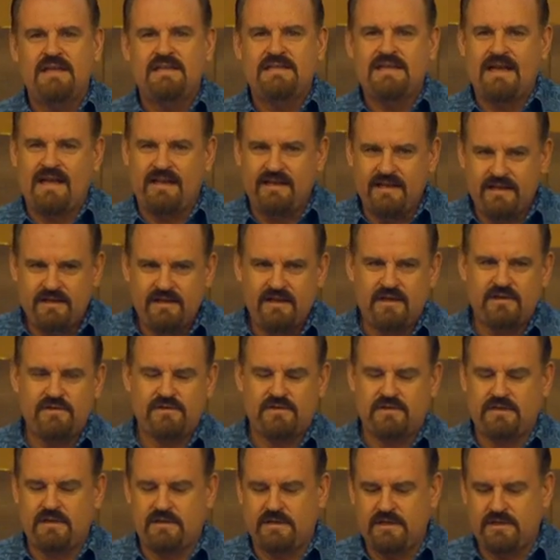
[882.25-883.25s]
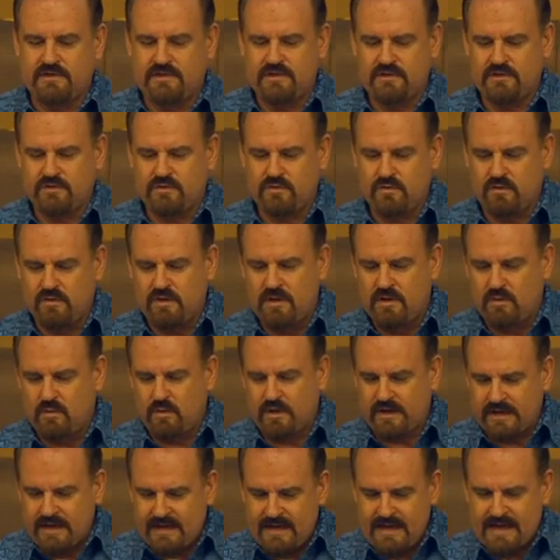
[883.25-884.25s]
telling us that this is
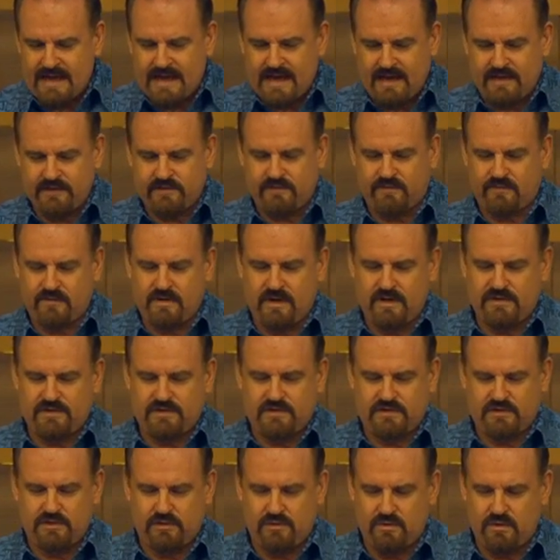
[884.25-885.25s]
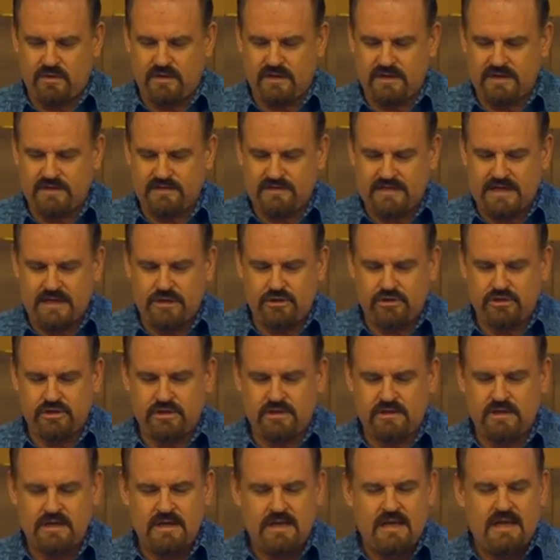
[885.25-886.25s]
what he has for us as an
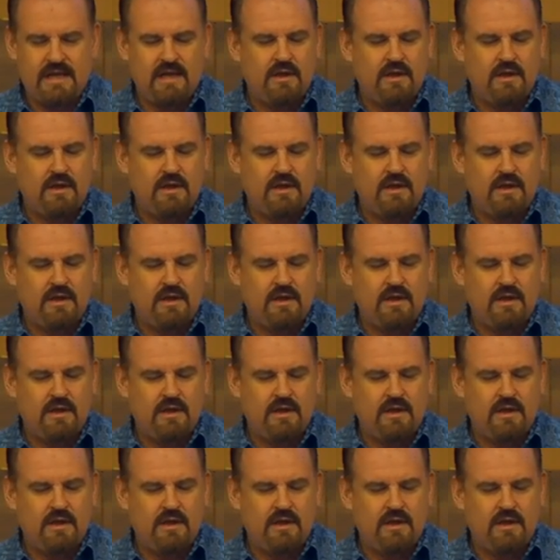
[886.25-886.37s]
organization.